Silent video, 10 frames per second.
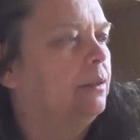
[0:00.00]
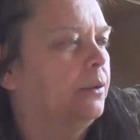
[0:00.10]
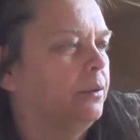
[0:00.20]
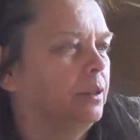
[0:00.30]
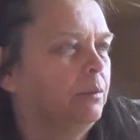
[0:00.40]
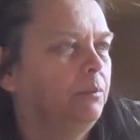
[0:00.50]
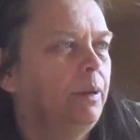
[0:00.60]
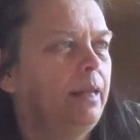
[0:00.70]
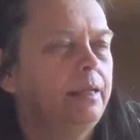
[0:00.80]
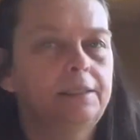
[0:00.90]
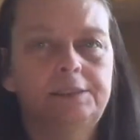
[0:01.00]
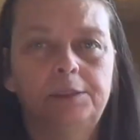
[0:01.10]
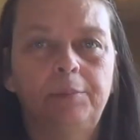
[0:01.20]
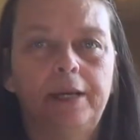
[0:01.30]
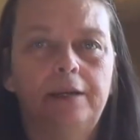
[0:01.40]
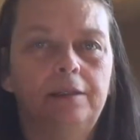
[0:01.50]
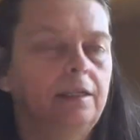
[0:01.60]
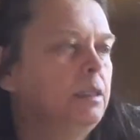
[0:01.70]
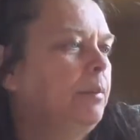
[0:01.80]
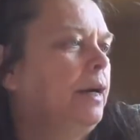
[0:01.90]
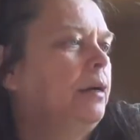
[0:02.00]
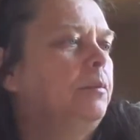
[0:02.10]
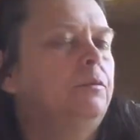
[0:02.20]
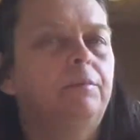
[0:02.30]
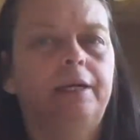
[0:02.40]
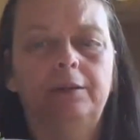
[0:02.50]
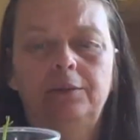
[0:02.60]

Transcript: or the polyester batting at the bottom of my